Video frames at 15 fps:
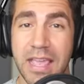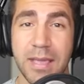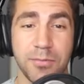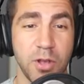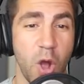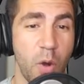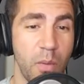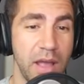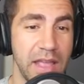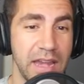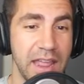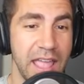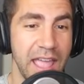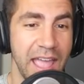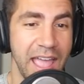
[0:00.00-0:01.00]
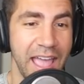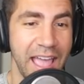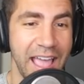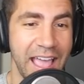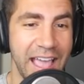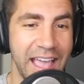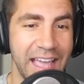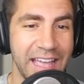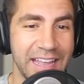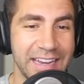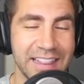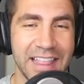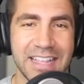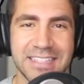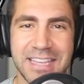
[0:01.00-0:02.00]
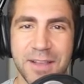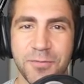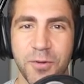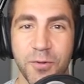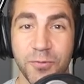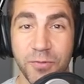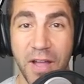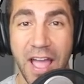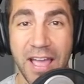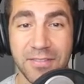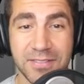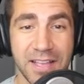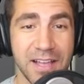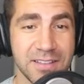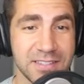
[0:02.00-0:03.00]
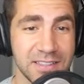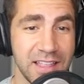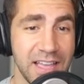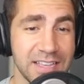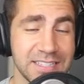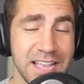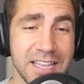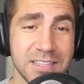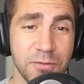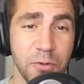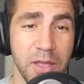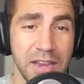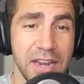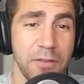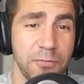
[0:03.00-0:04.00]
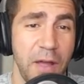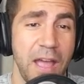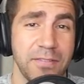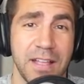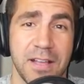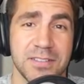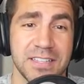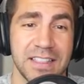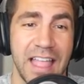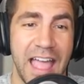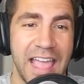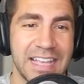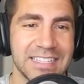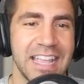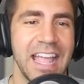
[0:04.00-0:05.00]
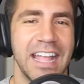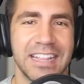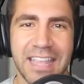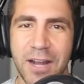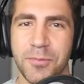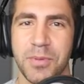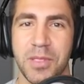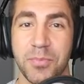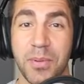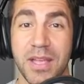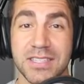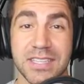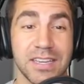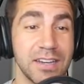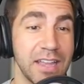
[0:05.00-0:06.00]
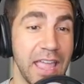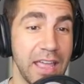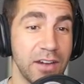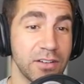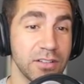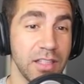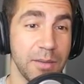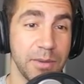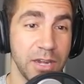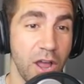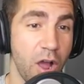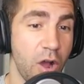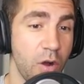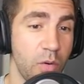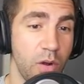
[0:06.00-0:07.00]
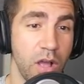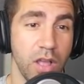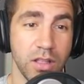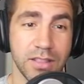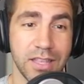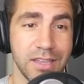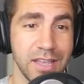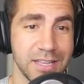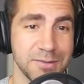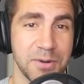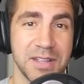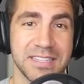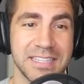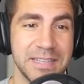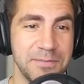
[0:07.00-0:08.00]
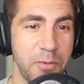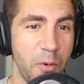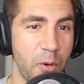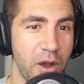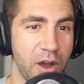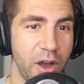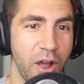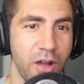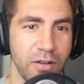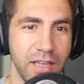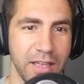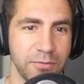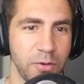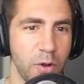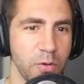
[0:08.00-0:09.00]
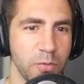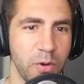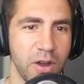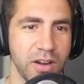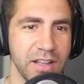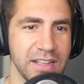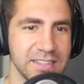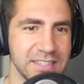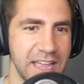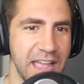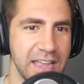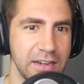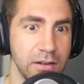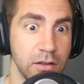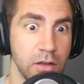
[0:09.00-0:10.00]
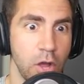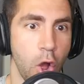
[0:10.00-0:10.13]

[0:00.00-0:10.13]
keep going? And let's aim for five thousand likes. Guys, if we can hit five thousand likes, that'll be the best indicator to let me know that you guys want to see more. Okay, road work and sign.